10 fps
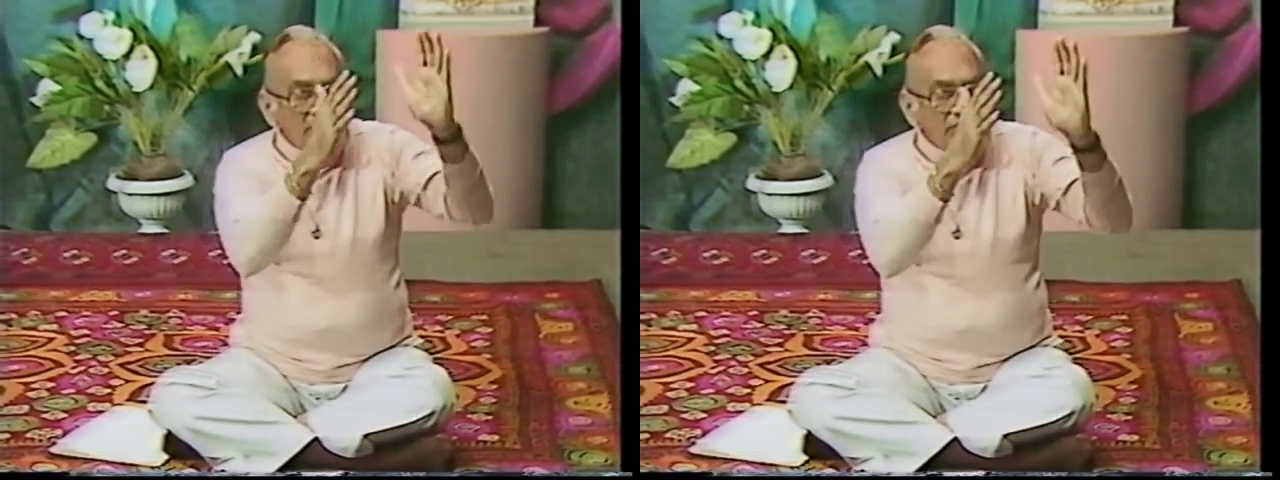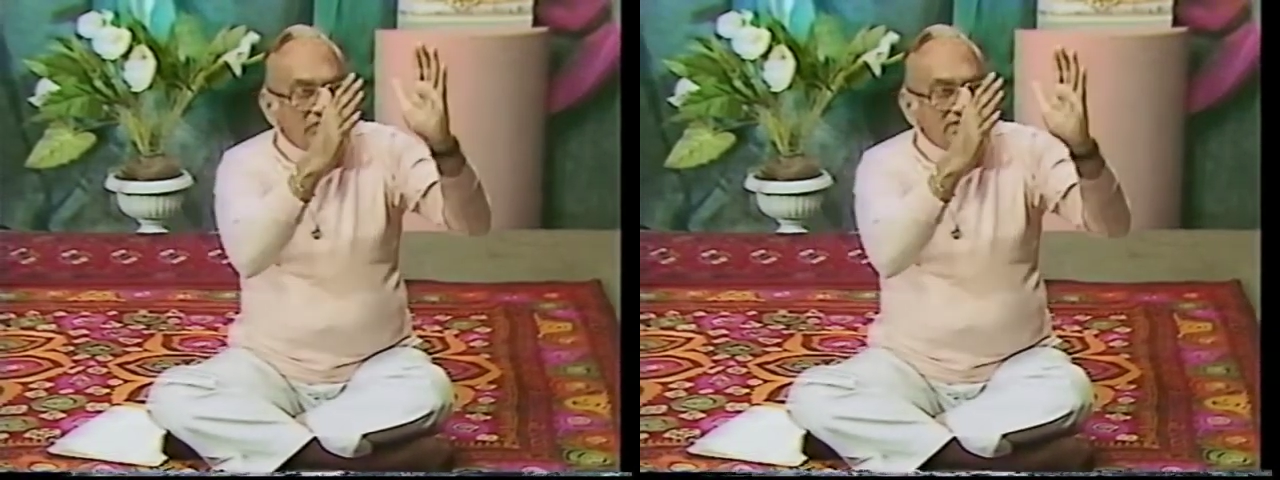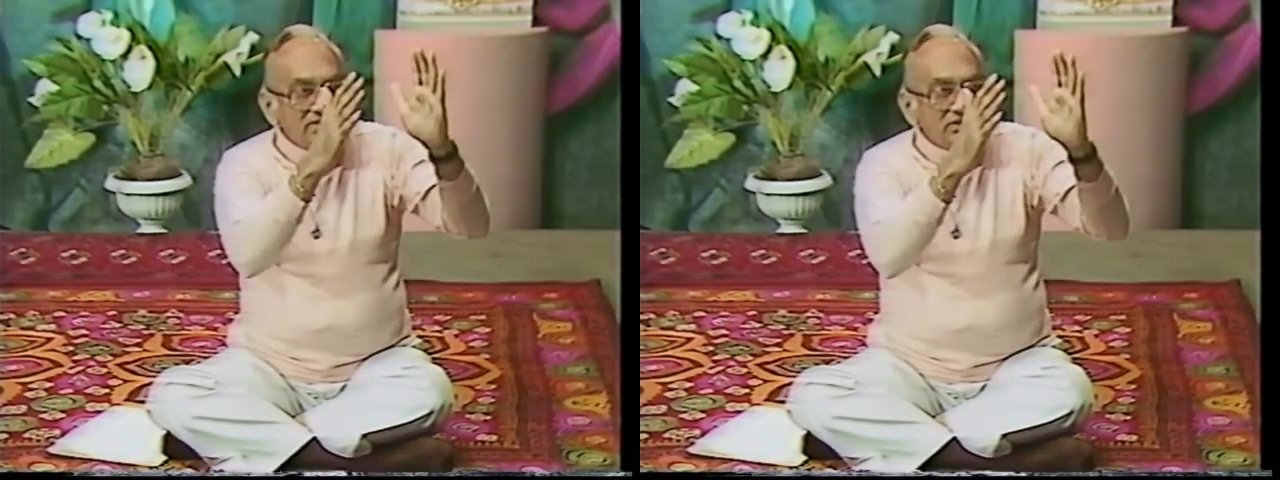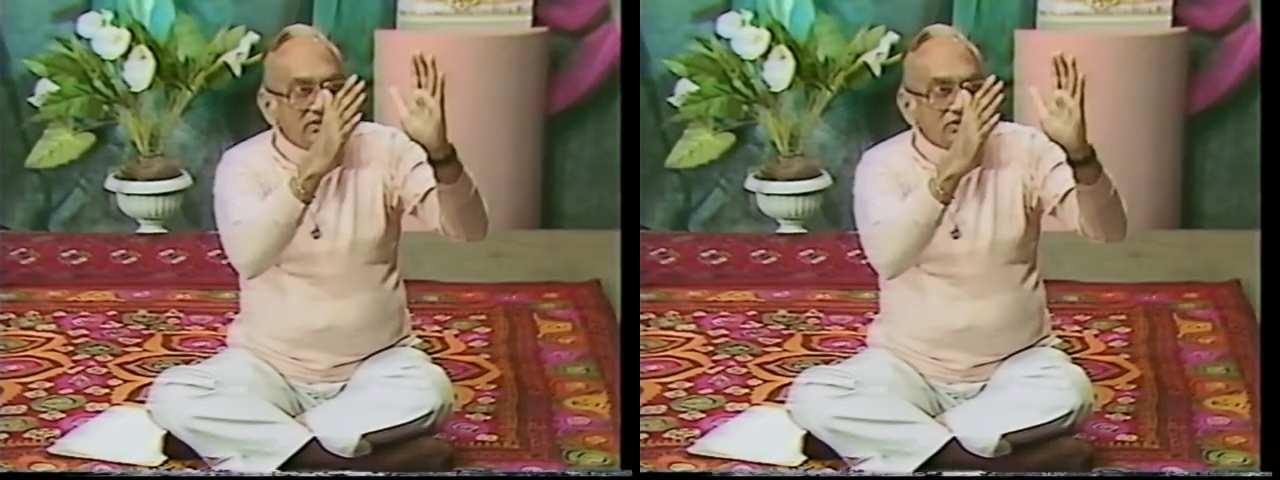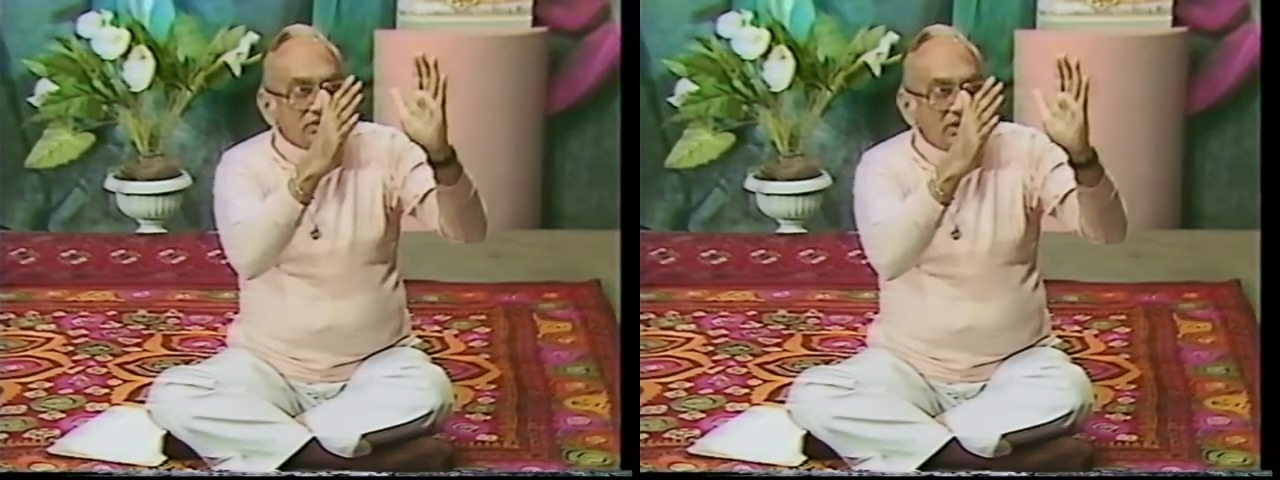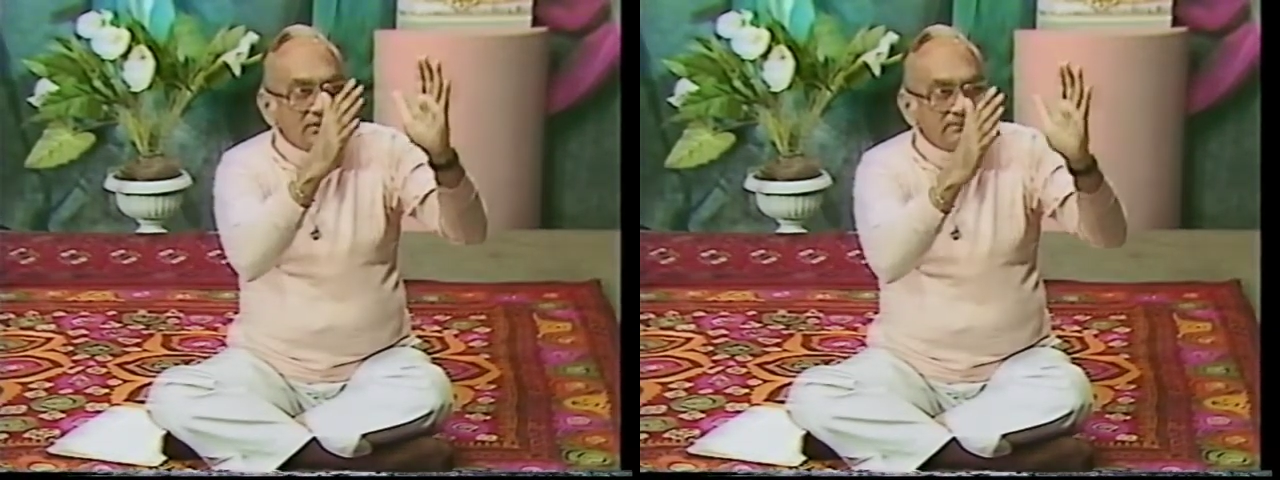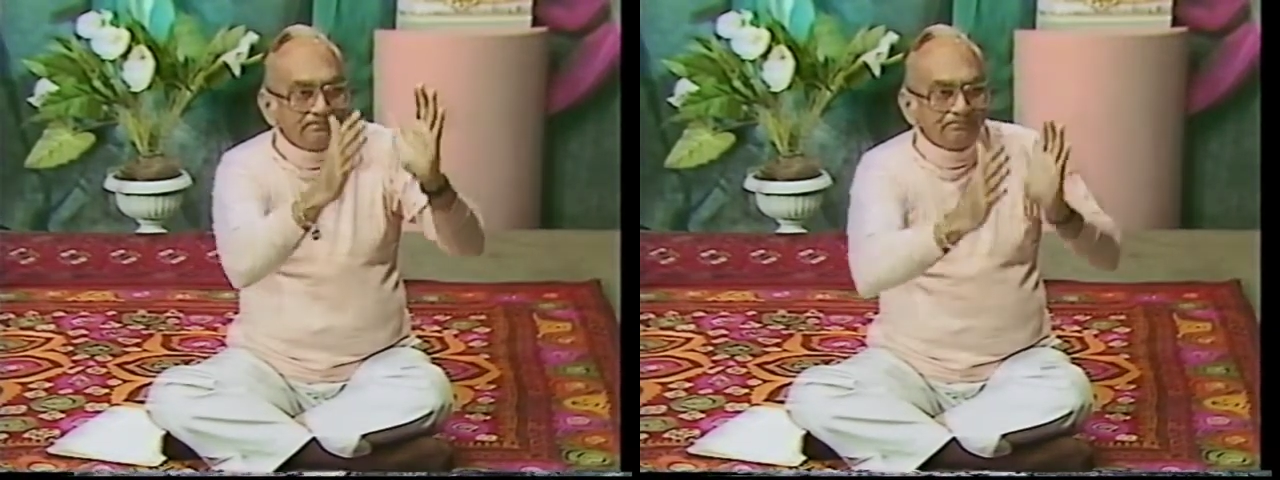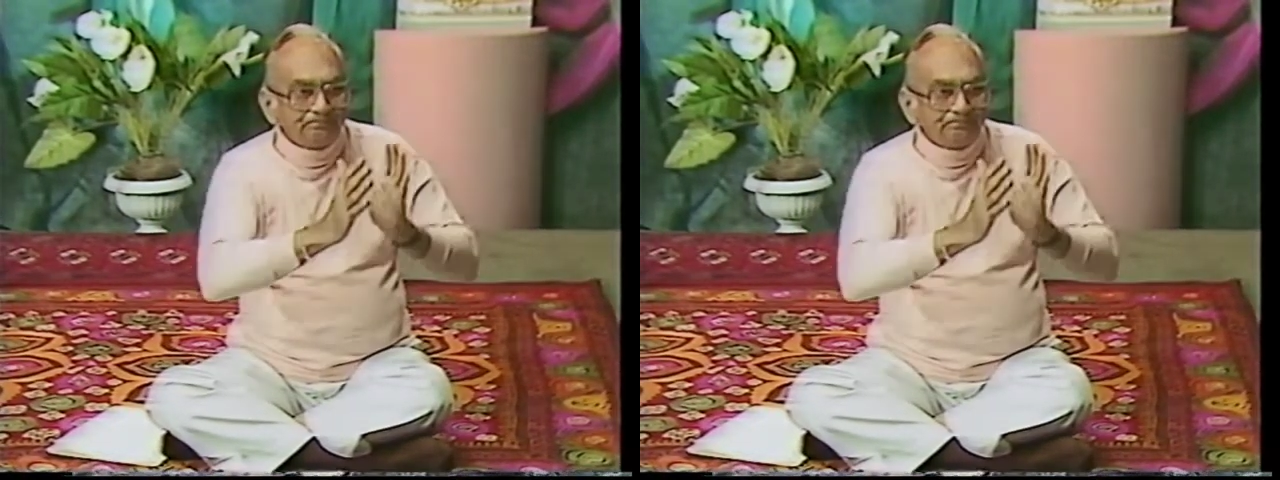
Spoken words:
facing the sun,